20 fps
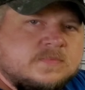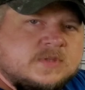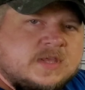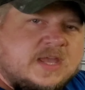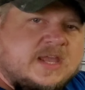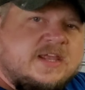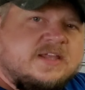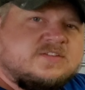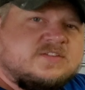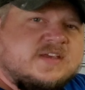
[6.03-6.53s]

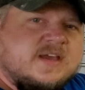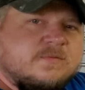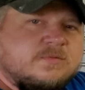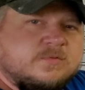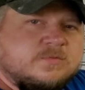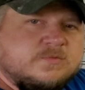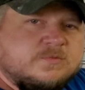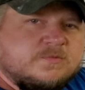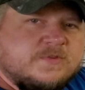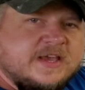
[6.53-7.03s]
Hey, it's
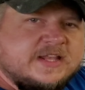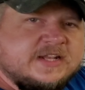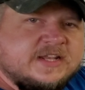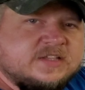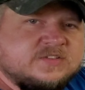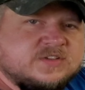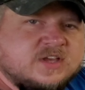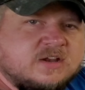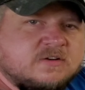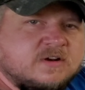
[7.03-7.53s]
Kevin from Fat
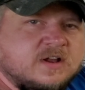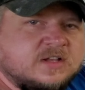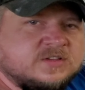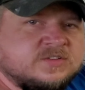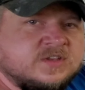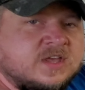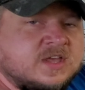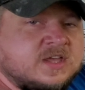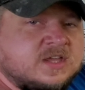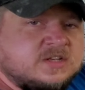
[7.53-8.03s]
Dave's Hot
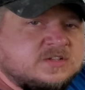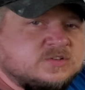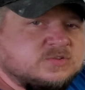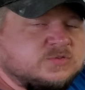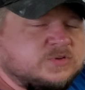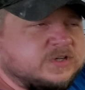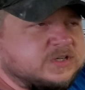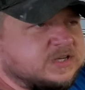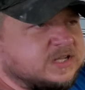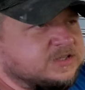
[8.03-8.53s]
Rods. Just
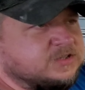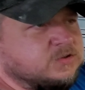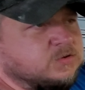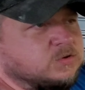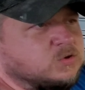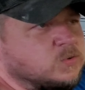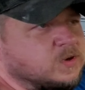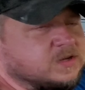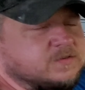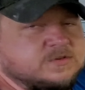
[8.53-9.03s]
figured I'd do
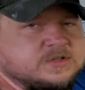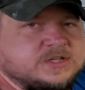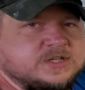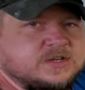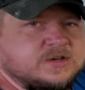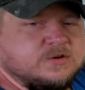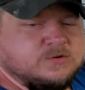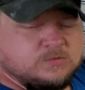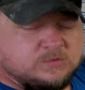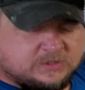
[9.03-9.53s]
a quick
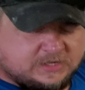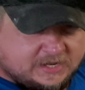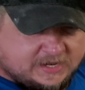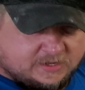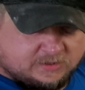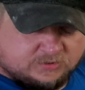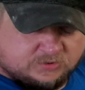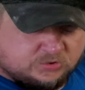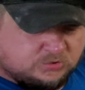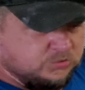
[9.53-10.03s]
video on
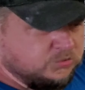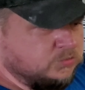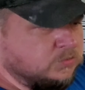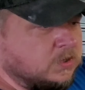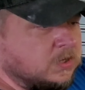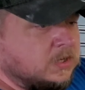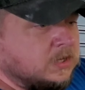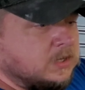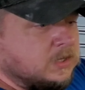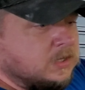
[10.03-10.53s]
how to
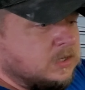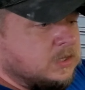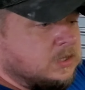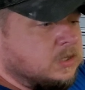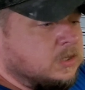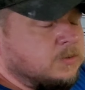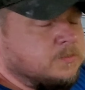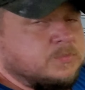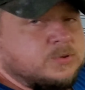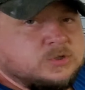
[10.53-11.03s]

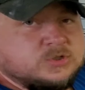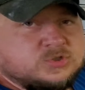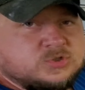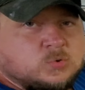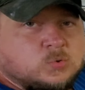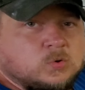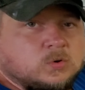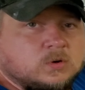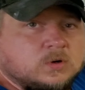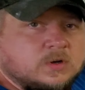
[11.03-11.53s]
put
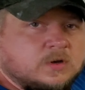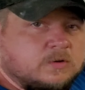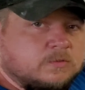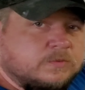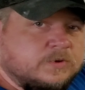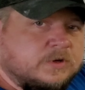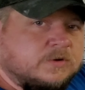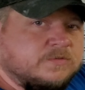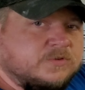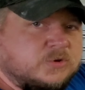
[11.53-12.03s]
your
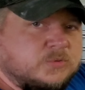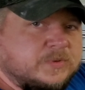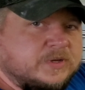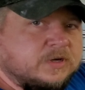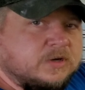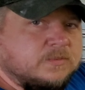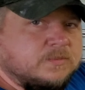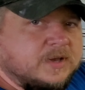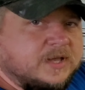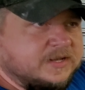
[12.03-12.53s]
rear view
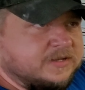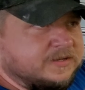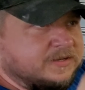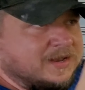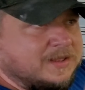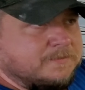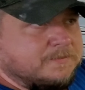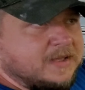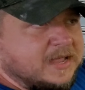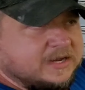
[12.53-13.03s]
mirror
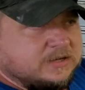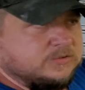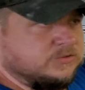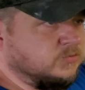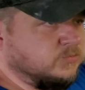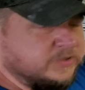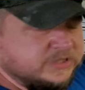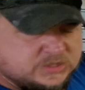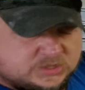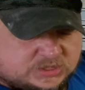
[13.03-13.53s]
button back on
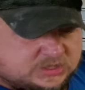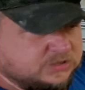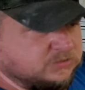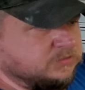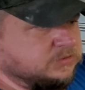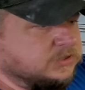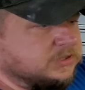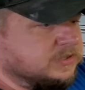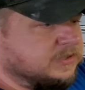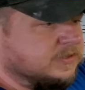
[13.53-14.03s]
the
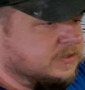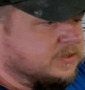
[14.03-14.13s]
windshield.